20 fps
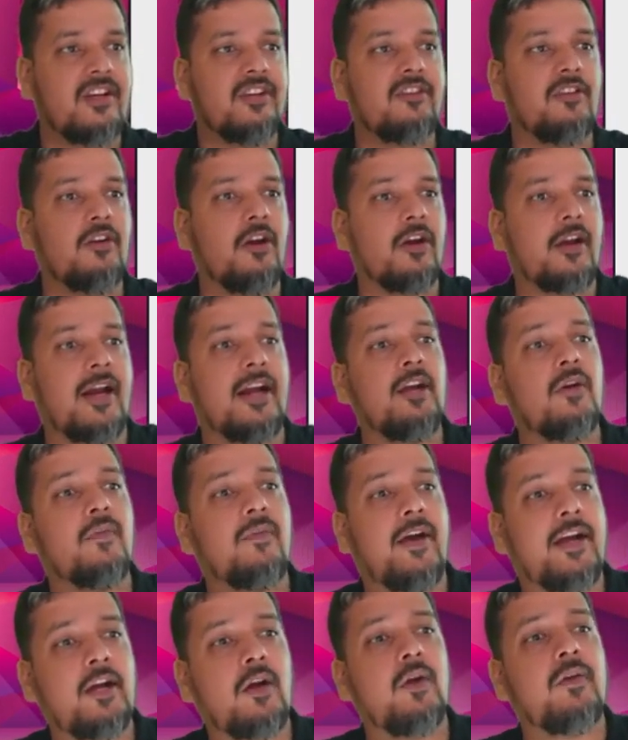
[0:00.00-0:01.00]
You are trying to
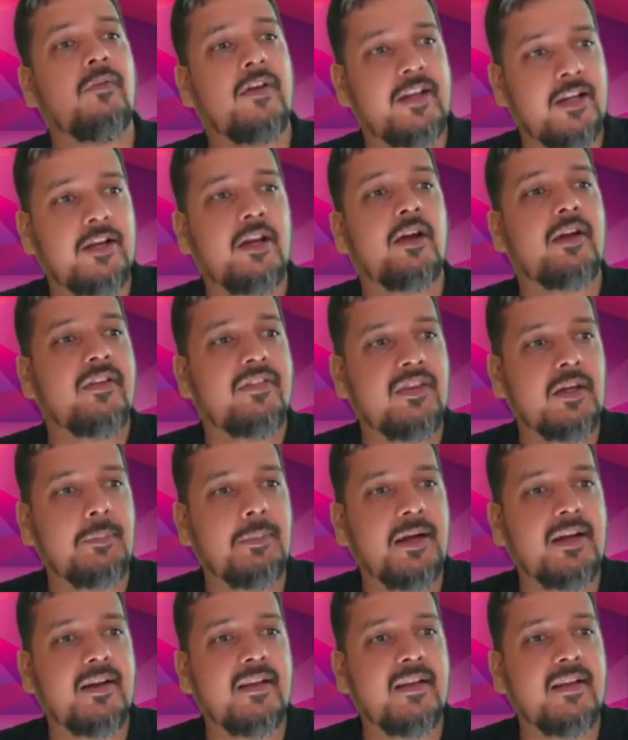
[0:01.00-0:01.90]
find out whether your recipient